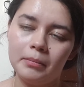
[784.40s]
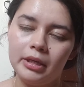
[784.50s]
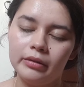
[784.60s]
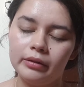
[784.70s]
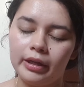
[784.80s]
a
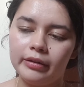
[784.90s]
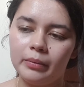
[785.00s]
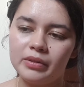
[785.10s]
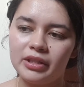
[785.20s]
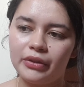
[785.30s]
meal, and
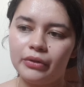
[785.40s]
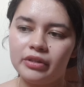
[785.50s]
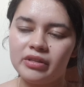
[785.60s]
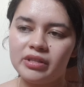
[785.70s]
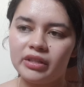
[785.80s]
that was like
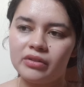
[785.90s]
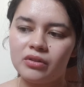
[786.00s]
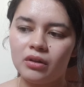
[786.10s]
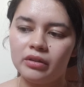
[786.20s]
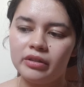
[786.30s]

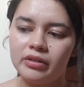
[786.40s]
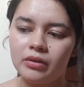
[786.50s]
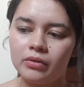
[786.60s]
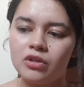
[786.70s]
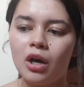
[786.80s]

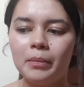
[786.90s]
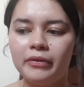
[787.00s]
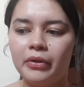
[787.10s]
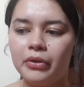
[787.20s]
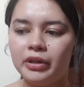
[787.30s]
$36 on top of
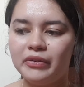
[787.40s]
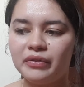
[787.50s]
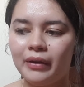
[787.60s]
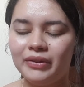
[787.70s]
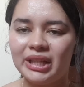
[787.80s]
the
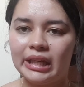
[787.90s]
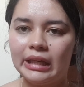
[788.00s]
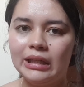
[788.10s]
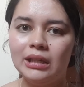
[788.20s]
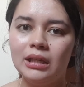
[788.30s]
35 to get
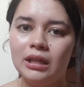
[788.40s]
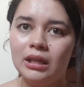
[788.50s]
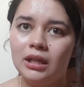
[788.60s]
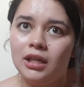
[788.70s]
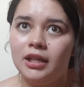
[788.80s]
in,
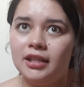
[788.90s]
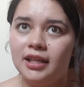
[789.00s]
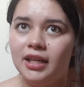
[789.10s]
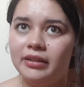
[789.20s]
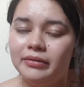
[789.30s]

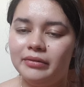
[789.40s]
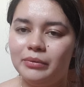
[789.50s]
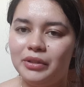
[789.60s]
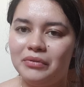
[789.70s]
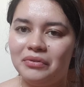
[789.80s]
and
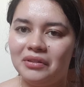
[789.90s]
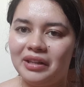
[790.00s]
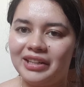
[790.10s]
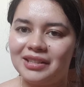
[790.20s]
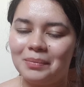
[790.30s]
we didn't feel
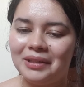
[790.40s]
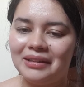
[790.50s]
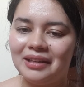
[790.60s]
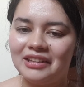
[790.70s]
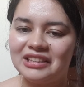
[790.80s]
like spending
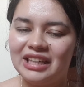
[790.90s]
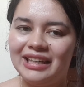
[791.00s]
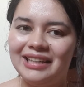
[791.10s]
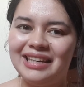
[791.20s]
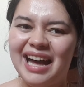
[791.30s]
that.
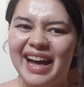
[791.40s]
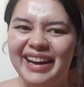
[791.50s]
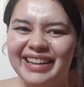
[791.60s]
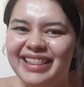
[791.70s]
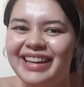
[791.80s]
And
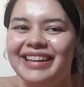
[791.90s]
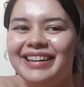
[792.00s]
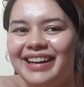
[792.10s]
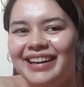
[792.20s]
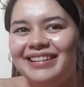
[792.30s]
I think
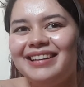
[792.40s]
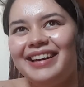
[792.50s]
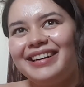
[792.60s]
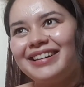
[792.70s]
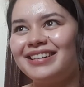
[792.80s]
I had
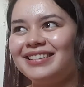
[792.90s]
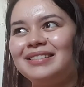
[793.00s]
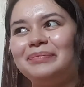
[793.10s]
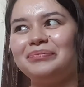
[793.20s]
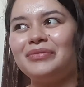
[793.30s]
like
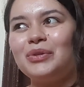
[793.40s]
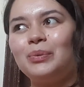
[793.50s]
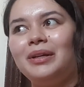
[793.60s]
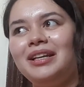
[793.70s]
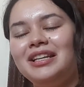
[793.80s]

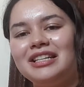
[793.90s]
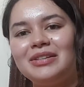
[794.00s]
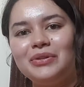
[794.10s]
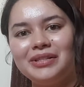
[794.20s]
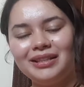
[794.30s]
20
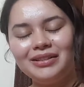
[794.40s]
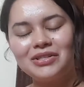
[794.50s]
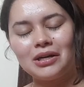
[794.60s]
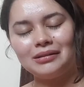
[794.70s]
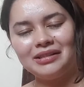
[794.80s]
New Zealand
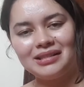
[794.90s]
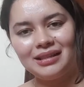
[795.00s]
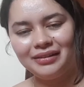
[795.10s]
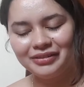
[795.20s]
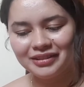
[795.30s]
dollars
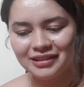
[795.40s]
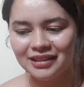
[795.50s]
left.